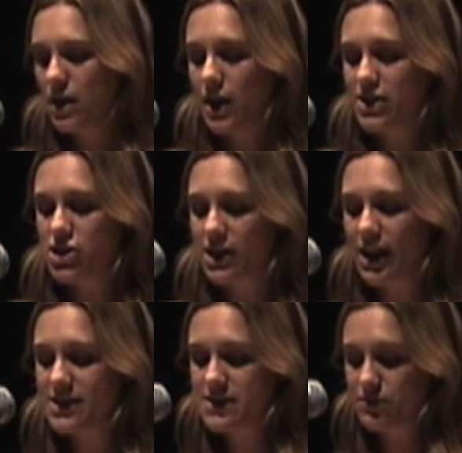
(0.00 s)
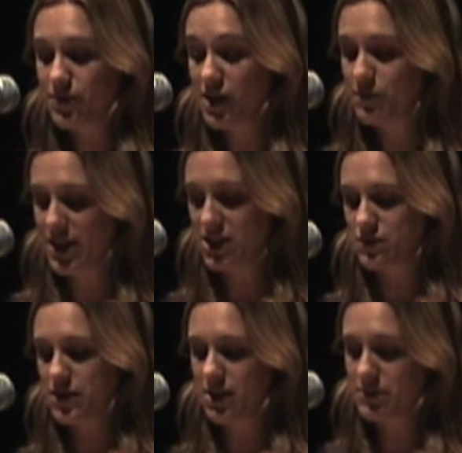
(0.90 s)
It took less than 5 minutes
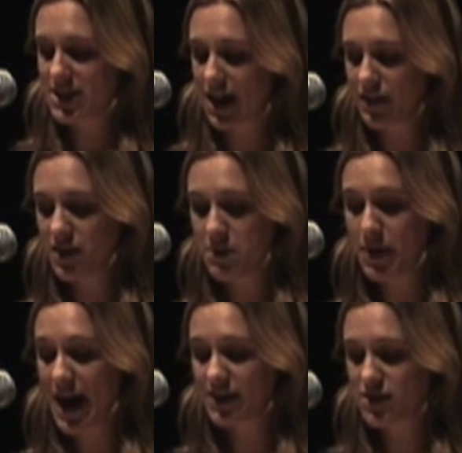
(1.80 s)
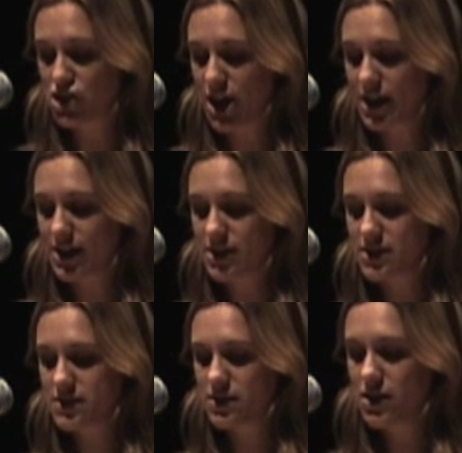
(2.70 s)
for them to gather their bags and
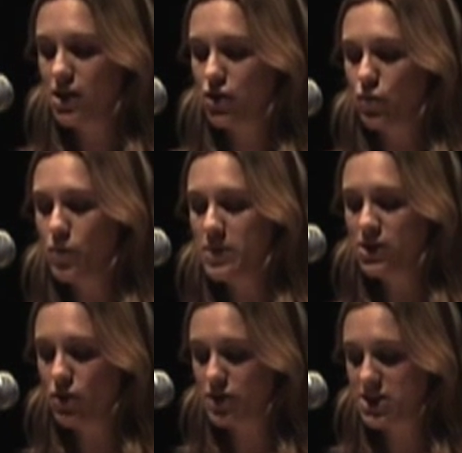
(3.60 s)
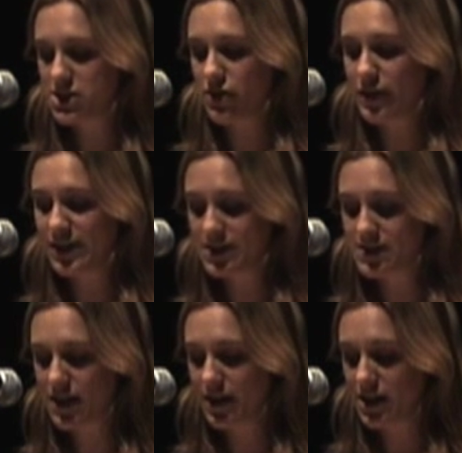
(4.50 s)
jackets. The woman nodded to her elder
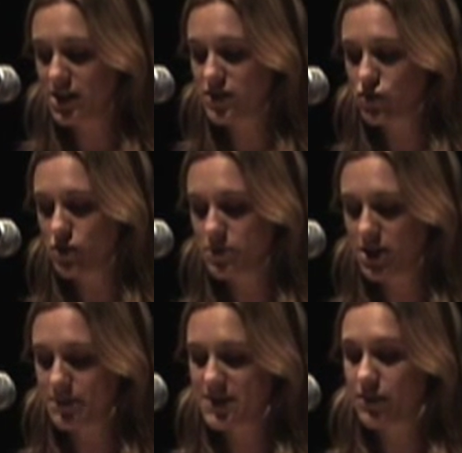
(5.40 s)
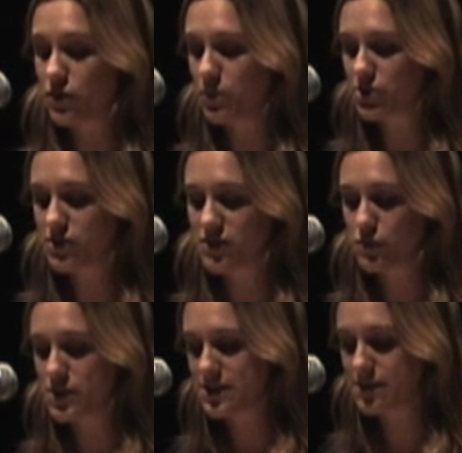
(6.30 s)
son, and he scooped up several bottles
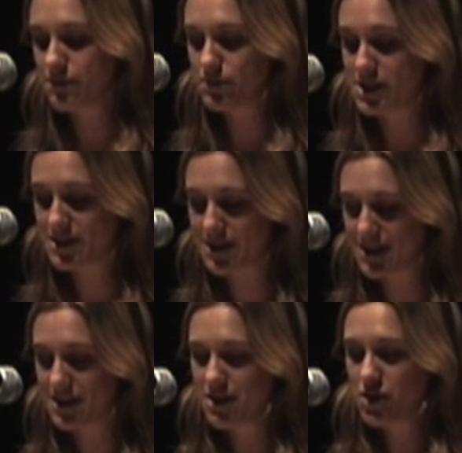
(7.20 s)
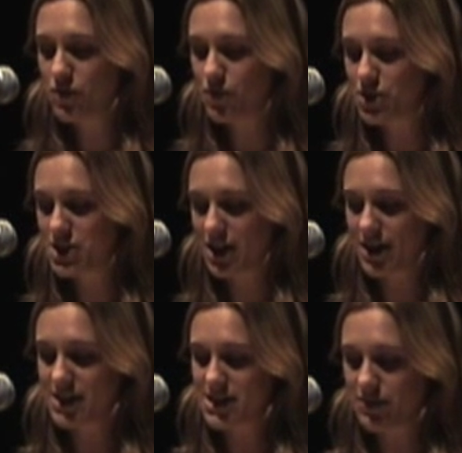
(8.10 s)
of whiskey, vodka
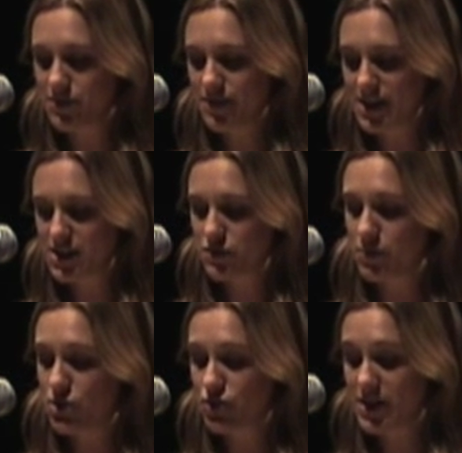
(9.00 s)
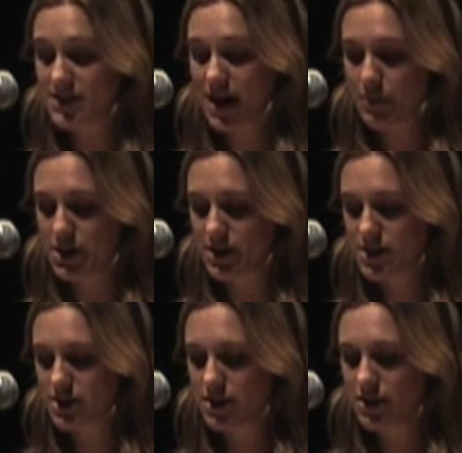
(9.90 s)
and Slivovitz from the drinks cabinet.